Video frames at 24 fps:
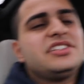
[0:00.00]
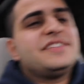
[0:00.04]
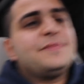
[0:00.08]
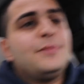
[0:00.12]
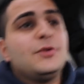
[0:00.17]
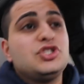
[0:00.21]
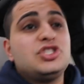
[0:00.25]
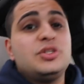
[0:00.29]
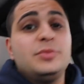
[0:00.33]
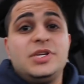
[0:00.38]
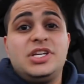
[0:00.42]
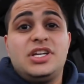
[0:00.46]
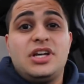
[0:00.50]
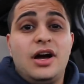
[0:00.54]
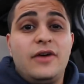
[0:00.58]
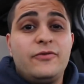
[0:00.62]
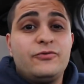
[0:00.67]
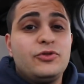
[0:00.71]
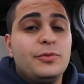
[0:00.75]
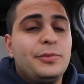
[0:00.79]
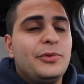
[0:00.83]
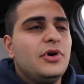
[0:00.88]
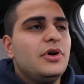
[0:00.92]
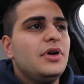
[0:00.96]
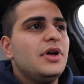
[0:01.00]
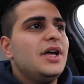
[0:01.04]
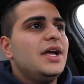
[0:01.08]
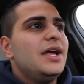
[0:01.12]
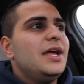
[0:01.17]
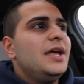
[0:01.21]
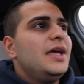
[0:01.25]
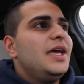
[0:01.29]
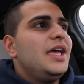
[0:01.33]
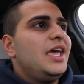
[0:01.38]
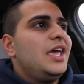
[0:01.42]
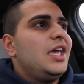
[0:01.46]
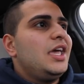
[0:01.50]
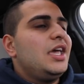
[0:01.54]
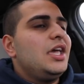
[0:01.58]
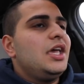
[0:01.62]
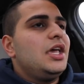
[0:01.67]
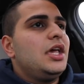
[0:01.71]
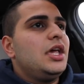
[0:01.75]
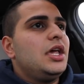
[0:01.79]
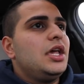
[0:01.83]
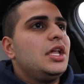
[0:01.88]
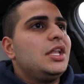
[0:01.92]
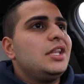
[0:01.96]
supposed to be comfortable,
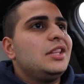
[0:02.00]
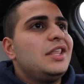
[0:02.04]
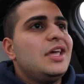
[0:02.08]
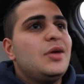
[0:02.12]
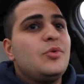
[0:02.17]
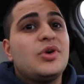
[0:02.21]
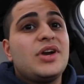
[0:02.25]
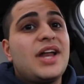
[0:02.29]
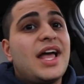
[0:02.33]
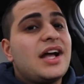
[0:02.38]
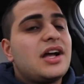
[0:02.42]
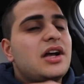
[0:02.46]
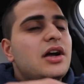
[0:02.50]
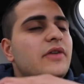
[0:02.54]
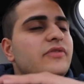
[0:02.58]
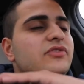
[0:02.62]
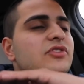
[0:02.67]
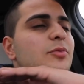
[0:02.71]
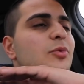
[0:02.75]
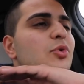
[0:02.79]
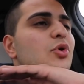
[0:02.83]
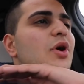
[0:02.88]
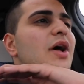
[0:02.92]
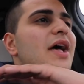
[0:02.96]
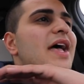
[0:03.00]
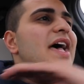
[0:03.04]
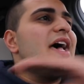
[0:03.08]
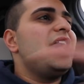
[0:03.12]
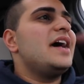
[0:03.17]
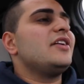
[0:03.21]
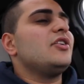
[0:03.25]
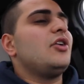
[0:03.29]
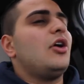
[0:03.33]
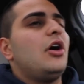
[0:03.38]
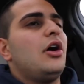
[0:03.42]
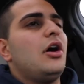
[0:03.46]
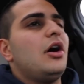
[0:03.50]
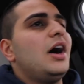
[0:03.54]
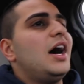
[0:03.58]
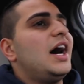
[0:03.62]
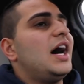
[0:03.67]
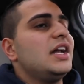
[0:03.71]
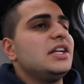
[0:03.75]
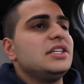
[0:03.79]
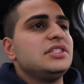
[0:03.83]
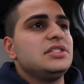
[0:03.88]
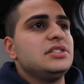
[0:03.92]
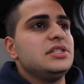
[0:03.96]
and they were not comfortable at all,
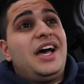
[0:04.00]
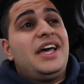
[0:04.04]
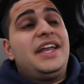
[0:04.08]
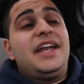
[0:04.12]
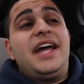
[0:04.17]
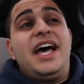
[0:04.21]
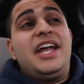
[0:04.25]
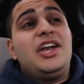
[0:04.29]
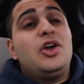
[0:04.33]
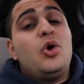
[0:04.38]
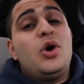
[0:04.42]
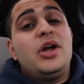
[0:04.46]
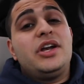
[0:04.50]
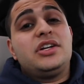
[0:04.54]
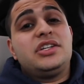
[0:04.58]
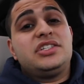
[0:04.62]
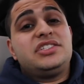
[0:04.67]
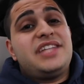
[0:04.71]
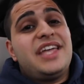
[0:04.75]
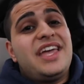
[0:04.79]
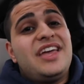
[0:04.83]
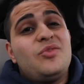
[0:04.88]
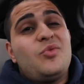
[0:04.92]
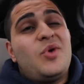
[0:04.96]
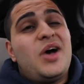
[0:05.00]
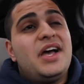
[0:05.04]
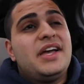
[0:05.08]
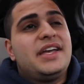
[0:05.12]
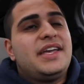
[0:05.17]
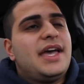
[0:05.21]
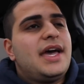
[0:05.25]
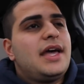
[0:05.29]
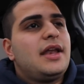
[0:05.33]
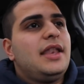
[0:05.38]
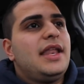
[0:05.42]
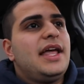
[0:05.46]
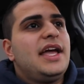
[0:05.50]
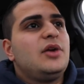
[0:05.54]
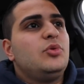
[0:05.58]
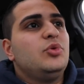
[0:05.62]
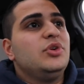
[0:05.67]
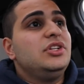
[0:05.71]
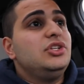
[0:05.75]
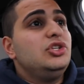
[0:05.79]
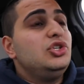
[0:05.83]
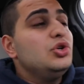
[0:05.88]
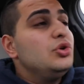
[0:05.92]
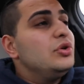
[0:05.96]
honestly. And I don't understand why Cadillac
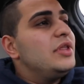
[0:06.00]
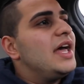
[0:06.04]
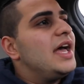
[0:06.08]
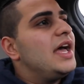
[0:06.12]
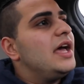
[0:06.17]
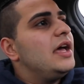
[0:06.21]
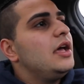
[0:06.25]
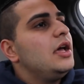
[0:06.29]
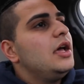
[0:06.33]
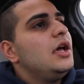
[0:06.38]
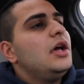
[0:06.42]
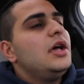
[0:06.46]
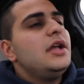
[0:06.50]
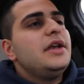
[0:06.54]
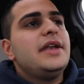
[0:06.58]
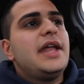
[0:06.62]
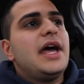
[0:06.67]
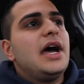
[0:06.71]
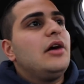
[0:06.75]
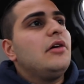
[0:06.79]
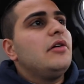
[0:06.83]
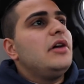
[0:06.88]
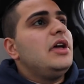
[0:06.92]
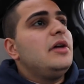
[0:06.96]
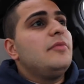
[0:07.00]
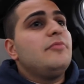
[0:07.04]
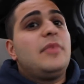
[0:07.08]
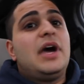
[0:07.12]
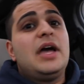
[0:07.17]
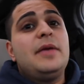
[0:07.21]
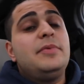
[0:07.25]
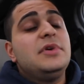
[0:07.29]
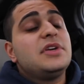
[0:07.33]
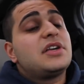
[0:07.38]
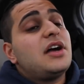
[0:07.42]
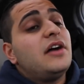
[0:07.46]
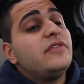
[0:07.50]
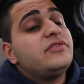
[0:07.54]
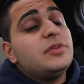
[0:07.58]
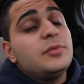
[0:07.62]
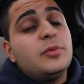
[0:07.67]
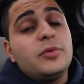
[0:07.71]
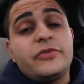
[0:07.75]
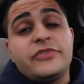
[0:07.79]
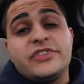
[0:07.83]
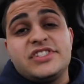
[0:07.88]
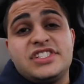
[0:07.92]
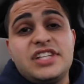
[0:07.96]
would do that. Now, it might be
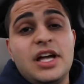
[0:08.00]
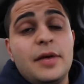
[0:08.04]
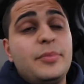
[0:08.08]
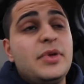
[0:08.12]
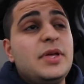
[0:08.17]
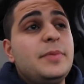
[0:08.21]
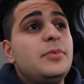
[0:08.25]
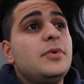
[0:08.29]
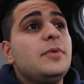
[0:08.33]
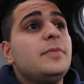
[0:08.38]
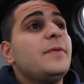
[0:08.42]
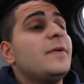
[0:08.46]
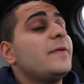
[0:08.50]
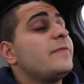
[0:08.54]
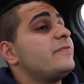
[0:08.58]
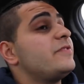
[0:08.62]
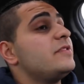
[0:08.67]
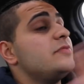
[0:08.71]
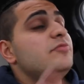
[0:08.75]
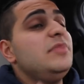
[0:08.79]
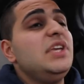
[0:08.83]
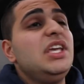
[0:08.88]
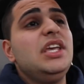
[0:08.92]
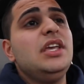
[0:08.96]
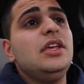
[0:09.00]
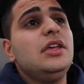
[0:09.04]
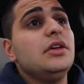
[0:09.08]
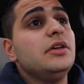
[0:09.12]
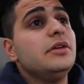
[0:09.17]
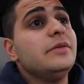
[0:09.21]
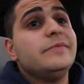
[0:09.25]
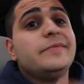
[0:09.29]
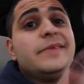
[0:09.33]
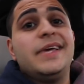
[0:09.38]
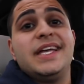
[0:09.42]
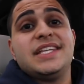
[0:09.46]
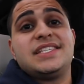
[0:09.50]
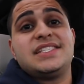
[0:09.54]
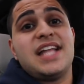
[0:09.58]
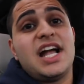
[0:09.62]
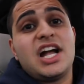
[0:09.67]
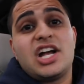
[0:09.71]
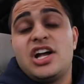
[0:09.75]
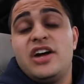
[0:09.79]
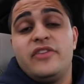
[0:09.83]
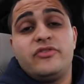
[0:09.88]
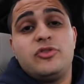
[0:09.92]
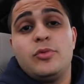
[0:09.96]
comfortable for some people, but for me, it's
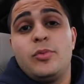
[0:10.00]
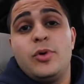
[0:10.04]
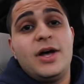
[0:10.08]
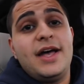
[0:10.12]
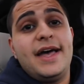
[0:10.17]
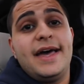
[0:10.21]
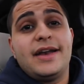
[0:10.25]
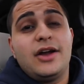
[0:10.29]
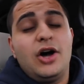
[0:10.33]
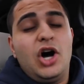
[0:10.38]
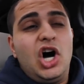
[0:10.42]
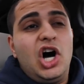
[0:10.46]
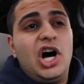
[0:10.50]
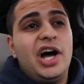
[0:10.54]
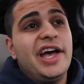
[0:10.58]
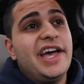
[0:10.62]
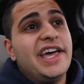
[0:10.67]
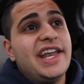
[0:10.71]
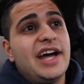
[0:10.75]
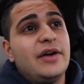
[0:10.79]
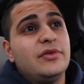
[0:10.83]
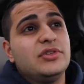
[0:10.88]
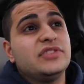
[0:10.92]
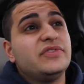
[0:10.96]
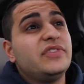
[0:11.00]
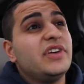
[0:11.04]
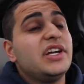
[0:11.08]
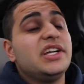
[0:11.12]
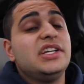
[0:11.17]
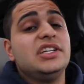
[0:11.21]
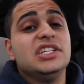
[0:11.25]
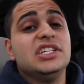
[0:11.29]
not comfortable at all, and I was very